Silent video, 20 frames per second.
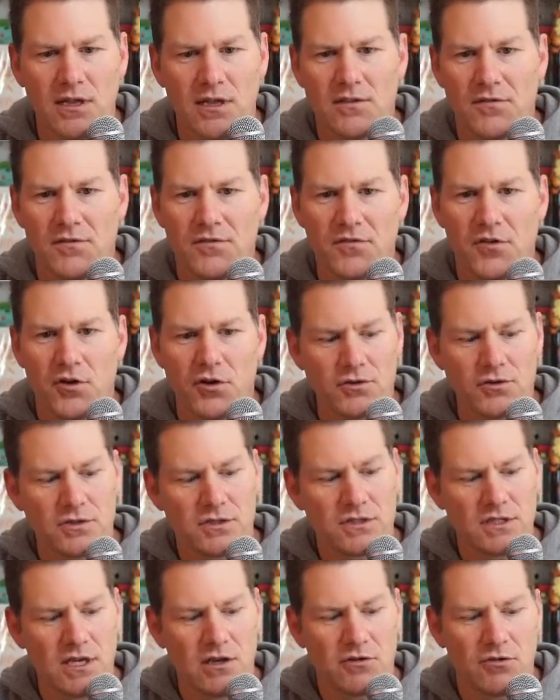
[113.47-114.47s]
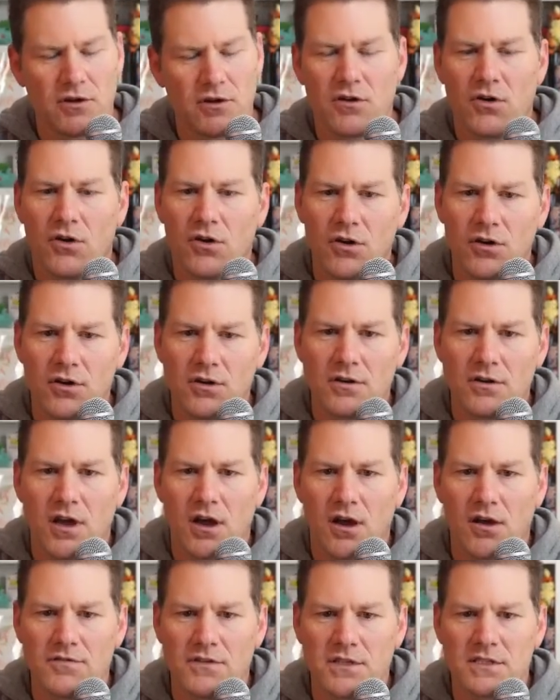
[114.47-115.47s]
the first secret card
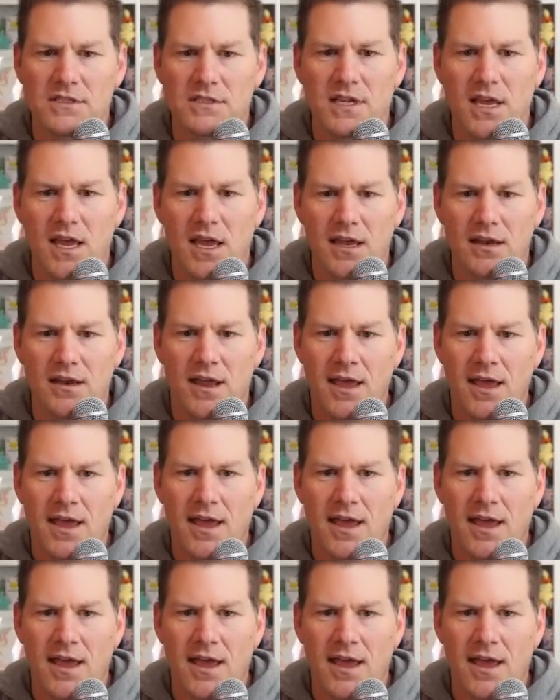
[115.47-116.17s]
of the set,